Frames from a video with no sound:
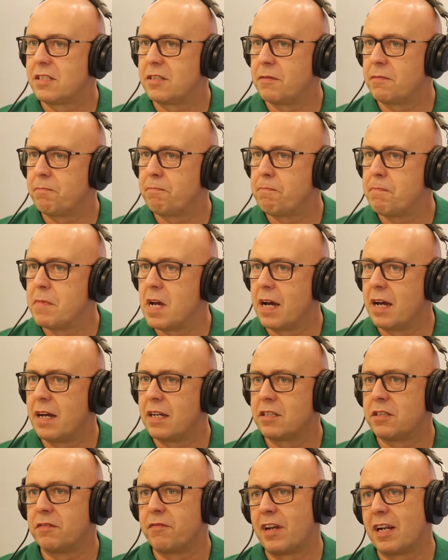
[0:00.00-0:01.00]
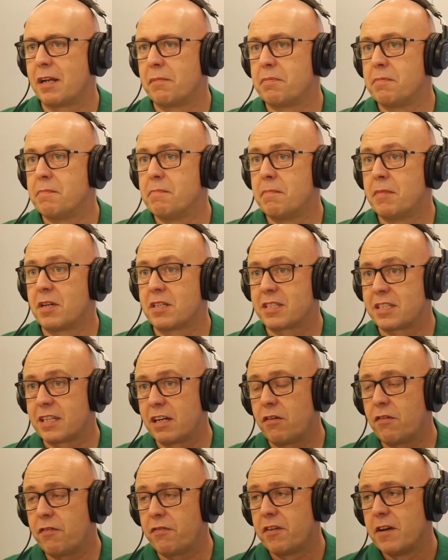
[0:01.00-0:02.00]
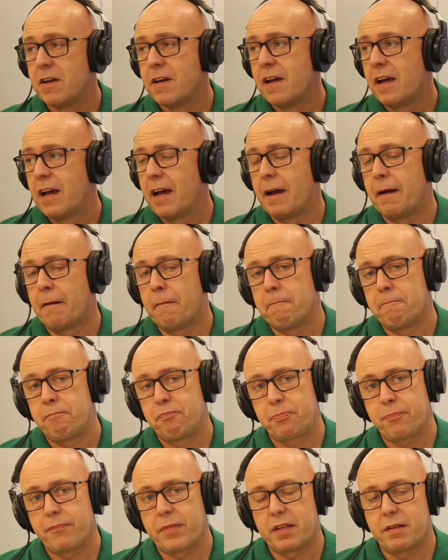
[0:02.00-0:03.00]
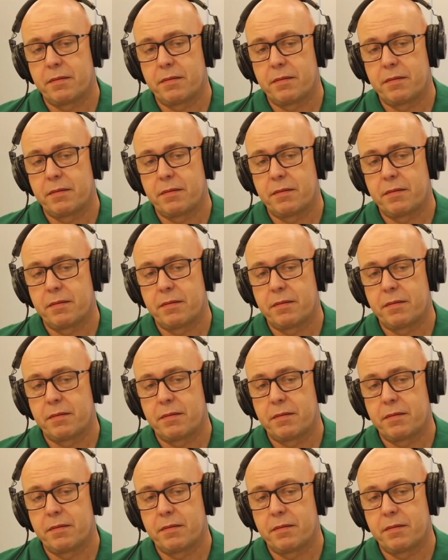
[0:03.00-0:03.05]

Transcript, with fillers: to uh, develop myself, um,